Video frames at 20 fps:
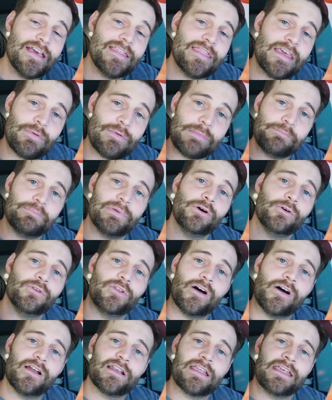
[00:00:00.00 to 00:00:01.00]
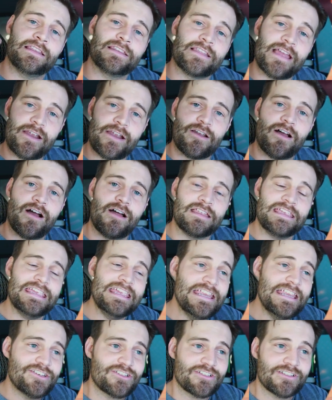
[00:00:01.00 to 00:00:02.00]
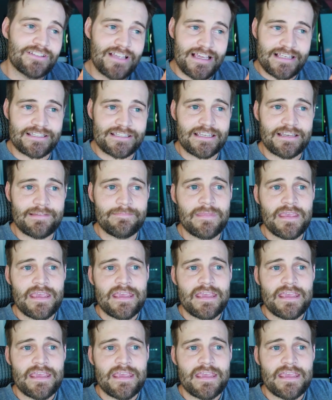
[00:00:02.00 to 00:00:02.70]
that we build on and layer on. Each lesson